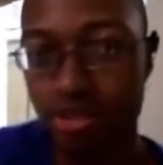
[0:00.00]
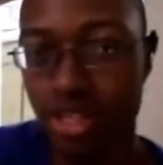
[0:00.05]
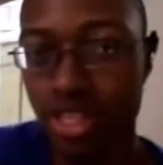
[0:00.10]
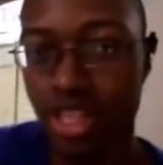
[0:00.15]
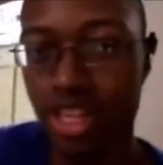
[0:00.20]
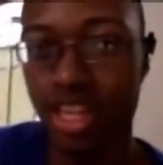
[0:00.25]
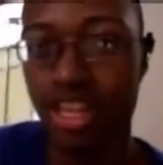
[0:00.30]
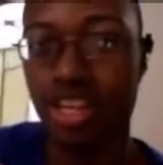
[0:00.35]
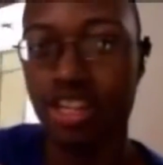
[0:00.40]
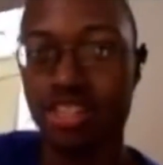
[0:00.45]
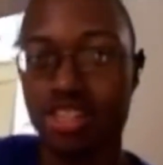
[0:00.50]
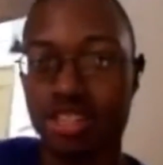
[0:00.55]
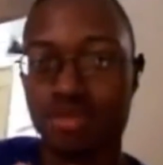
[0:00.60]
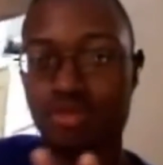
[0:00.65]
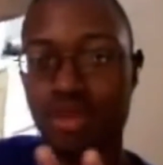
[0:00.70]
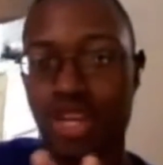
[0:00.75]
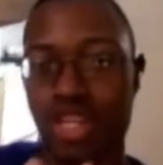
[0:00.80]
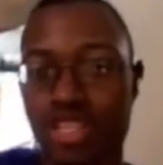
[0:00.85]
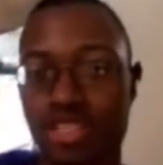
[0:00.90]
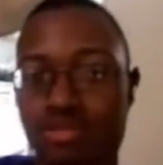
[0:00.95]
We out.
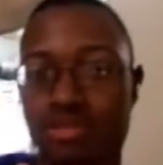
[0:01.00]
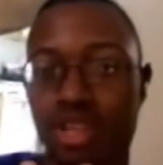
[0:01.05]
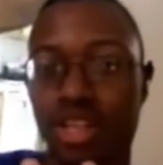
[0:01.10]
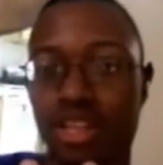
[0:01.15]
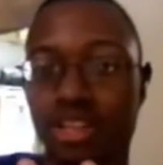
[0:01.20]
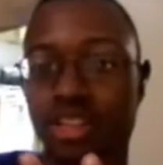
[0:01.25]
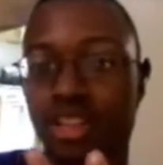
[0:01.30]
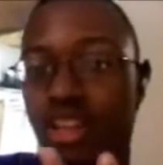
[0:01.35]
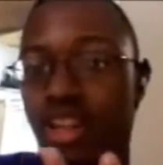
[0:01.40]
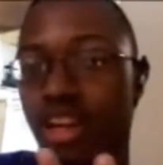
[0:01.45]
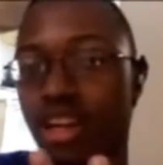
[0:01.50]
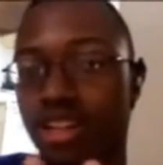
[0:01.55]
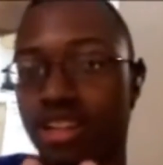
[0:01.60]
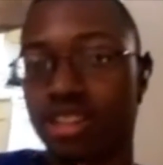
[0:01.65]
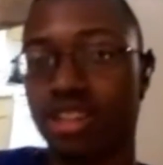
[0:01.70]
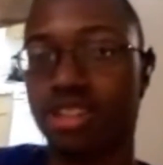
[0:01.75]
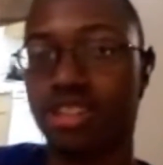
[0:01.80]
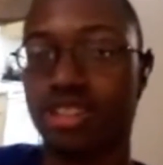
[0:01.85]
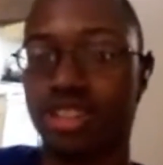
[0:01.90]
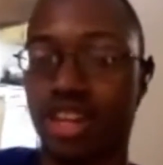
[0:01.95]
Smash Money
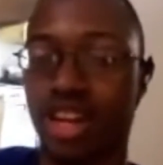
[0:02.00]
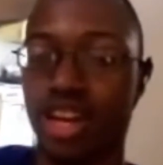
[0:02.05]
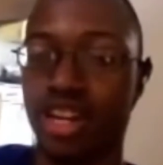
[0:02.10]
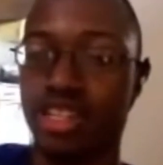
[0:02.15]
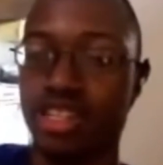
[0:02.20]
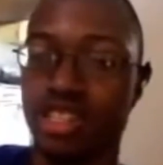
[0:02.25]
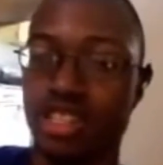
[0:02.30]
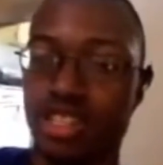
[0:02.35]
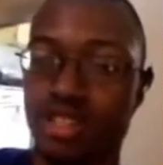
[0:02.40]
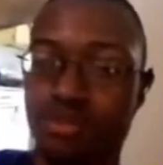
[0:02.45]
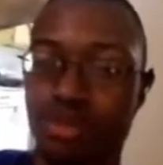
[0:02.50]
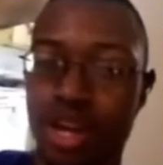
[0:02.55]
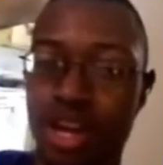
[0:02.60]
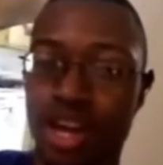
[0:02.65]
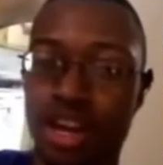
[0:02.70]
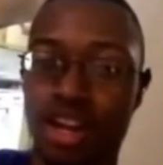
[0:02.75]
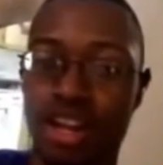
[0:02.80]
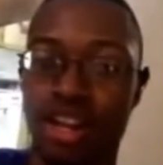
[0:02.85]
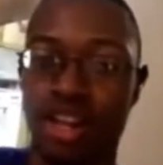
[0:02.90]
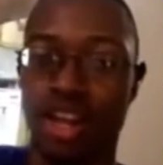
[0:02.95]
Collectors, HC
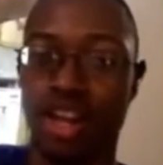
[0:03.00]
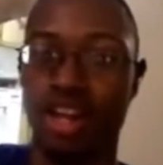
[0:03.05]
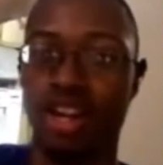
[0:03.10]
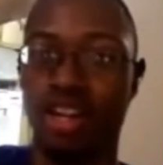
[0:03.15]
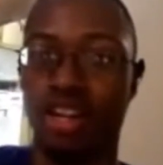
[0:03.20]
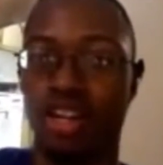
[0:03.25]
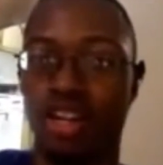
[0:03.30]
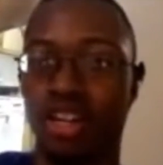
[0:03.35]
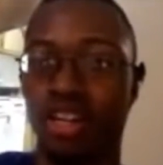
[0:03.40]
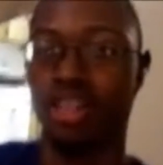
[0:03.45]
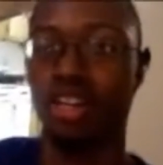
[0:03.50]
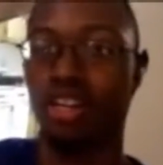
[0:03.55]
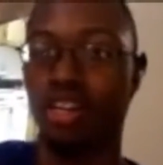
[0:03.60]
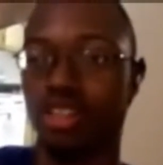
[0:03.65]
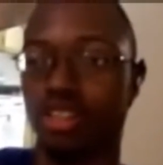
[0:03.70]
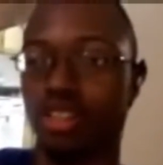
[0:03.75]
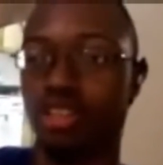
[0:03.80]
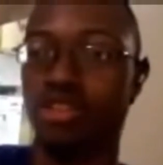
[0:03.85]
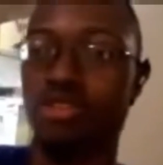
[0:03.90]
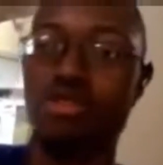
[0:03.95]
Powerline,
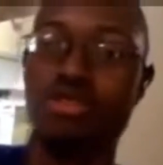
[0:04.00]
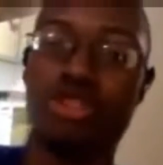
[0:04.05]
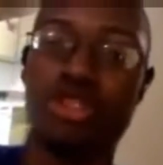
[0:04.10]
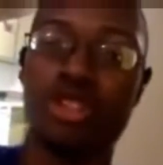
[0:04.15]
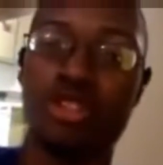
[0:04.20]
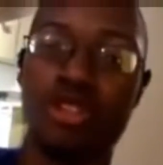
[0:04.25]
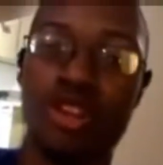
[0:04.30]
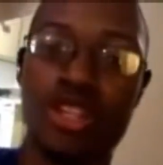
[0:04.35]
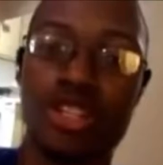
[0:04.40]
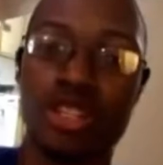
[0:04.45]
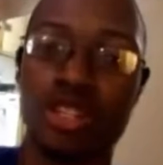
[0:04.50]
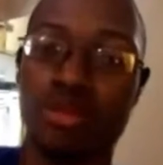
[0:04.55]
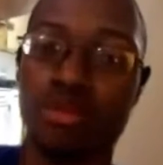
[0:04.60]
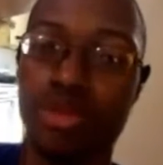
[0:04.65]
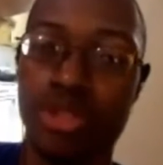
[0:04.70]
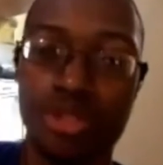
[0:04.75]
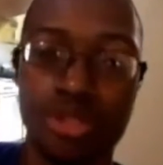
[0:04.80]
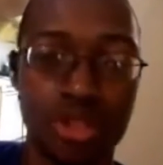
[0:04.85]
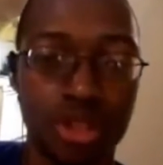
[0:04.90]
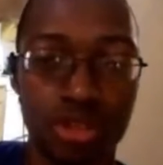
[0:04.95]
the new generation of
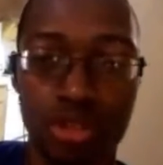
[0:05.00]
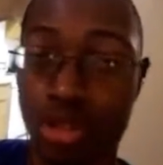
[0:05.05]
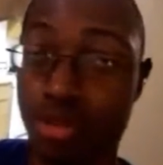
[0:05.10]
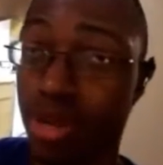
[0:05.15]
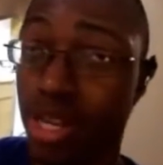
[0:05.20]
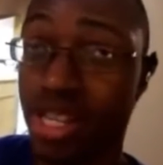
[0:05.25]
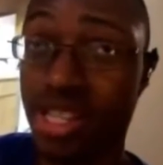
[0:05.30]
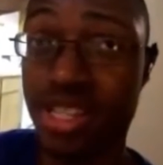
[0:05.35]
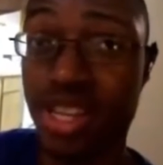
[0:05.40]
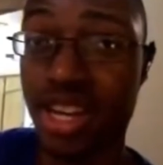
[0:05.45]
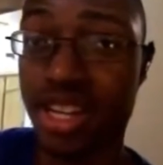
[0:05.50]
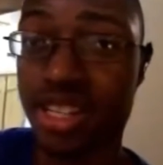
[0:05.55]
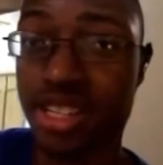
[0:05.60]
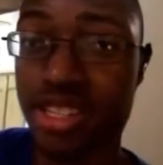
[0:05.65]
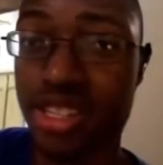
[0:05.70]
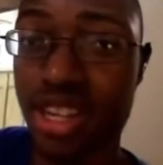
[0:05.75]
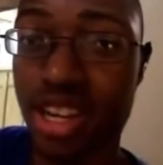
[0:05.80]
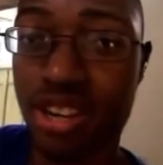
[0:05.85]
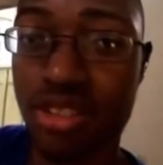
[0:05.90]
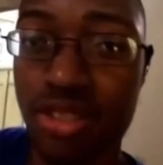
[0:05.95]
music. We about to take
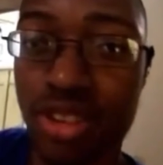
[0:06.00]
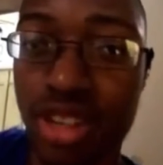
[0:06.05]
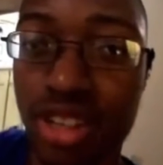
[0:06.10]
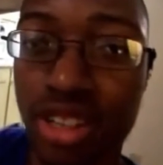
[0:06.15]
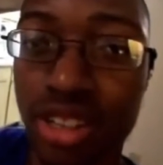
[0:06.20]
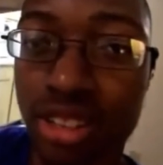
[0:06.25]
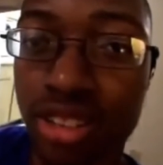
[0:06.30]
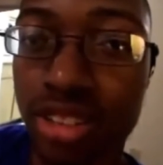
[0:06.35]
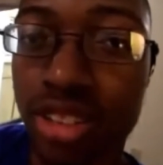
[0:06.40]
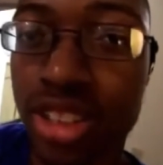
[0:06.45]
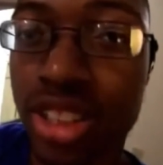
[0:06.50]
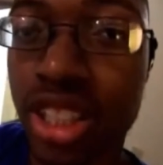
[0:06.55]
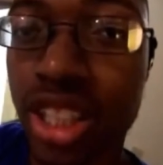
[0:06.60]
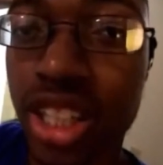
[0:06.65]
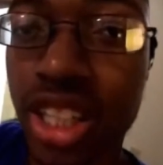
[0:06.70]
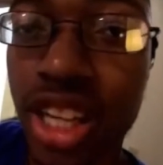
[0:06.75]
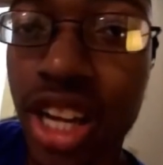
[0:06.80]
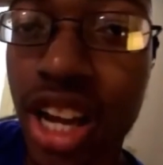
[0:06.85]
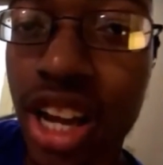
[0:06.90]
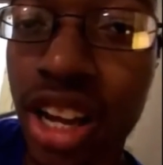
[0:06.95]
this over. We'll see
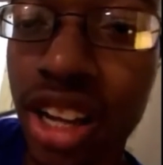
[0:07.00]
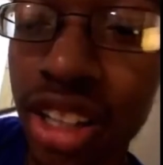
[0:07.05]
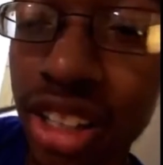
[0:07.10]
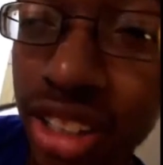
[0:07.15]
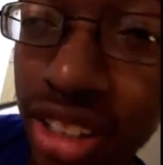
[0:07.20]
y'all.